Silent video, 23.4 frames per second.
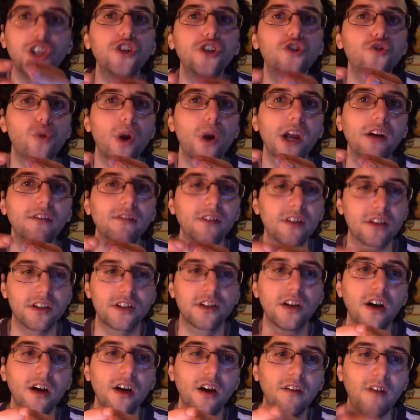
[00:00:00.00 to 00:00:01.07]
trailers
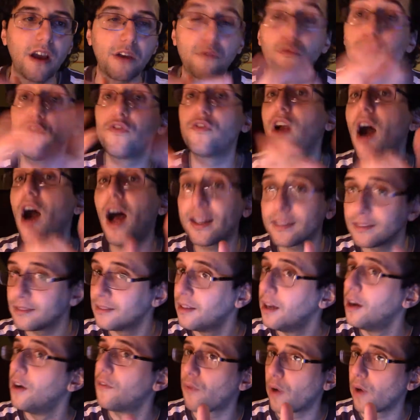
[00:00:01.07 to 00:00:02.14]
like we've gotten
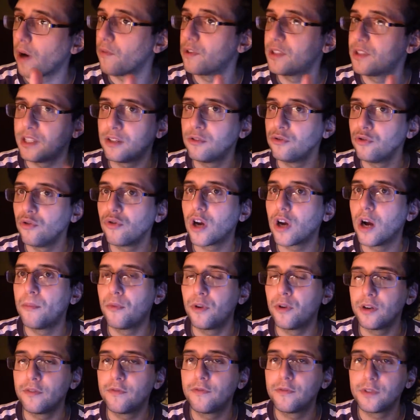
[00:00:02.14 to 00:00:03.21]
for every single newcomer
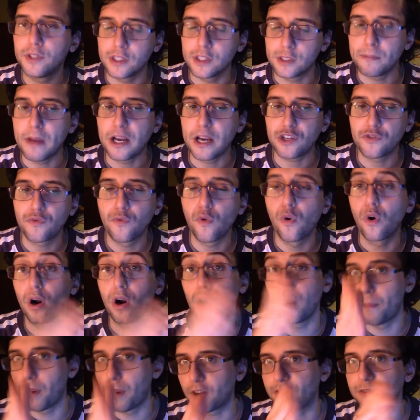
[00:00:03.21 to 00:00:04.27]
in Smash 4
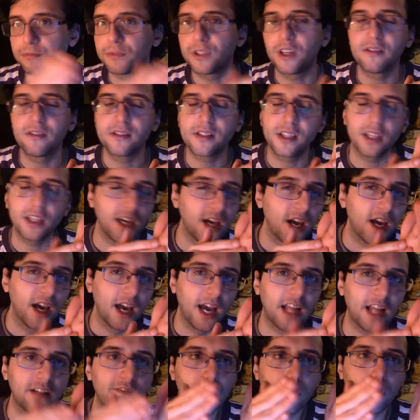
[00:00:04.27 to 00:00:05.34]
apart from DLC,
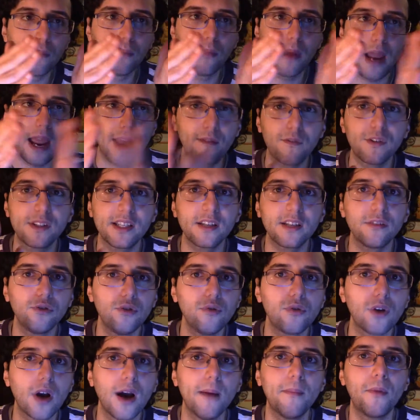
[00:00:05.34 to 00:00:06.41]
and from every single
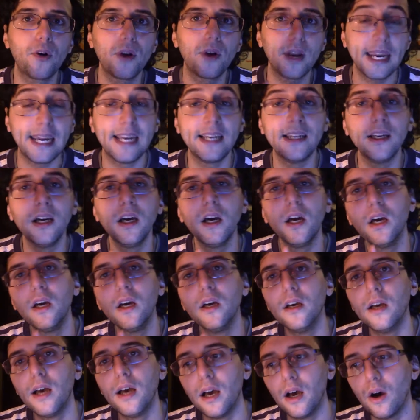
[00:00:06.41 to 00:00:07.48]
newcomer in
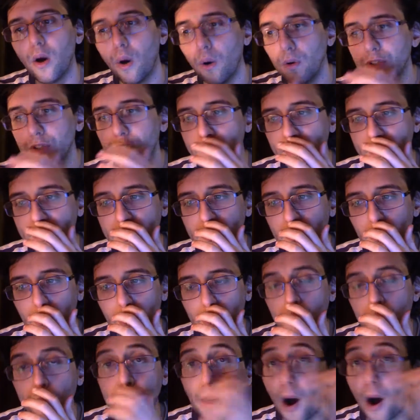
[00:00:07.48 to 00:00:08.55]
Ultimate
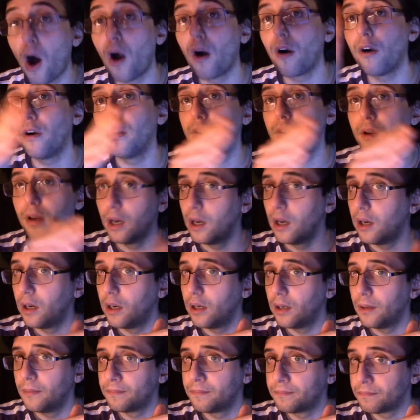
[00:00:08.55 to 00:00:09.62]
bar
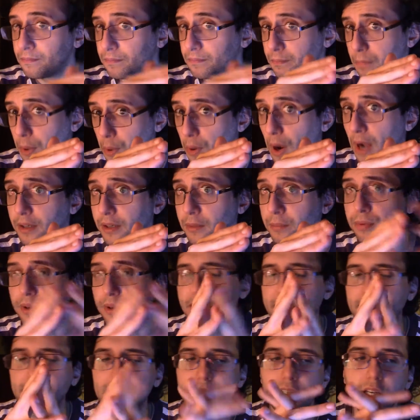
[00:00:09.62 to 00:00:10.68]
Piranha
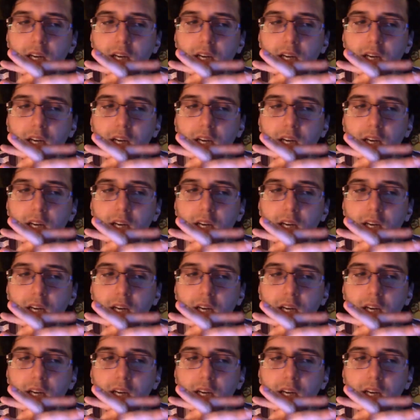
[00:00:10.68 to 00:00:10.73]
Plant.